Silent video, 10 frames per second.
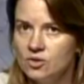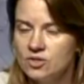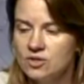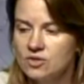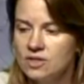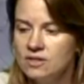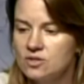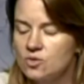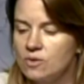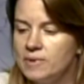you still see
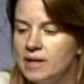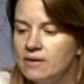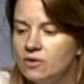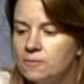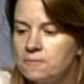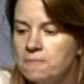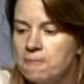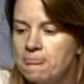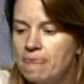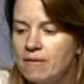this sort of behavior.
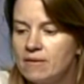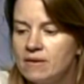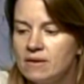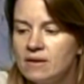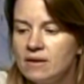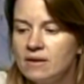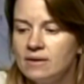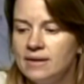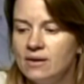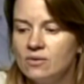
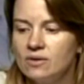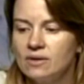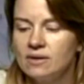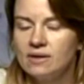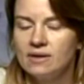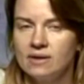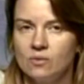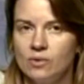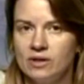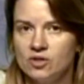Now,
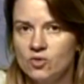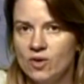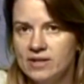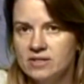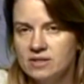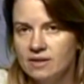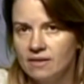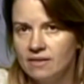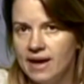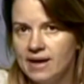we contrast
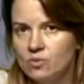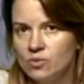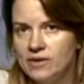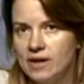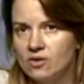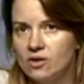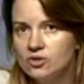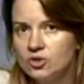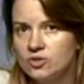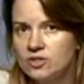that with
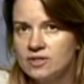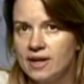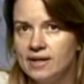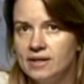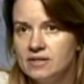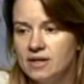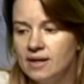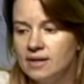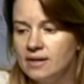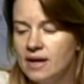agricultural societies,
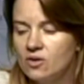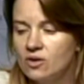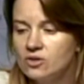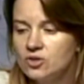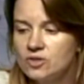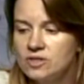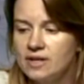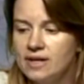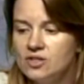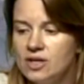and in agricultural
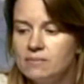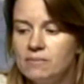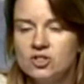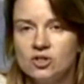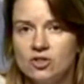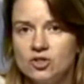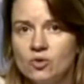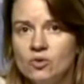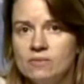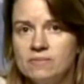societies you had much larger
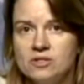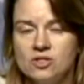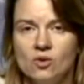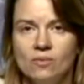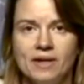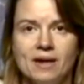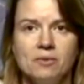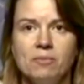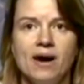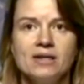groups, and so it became
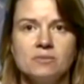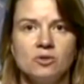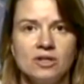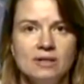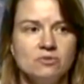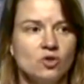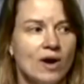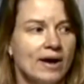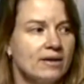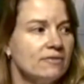impossible to keep
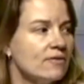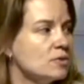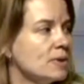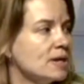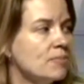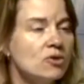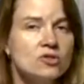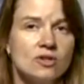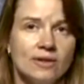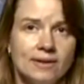track of everybody
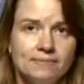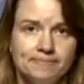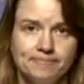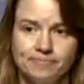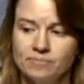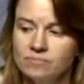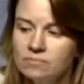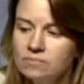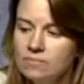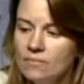personally.
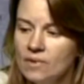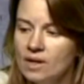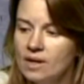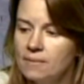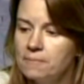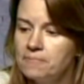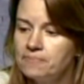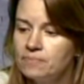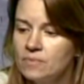You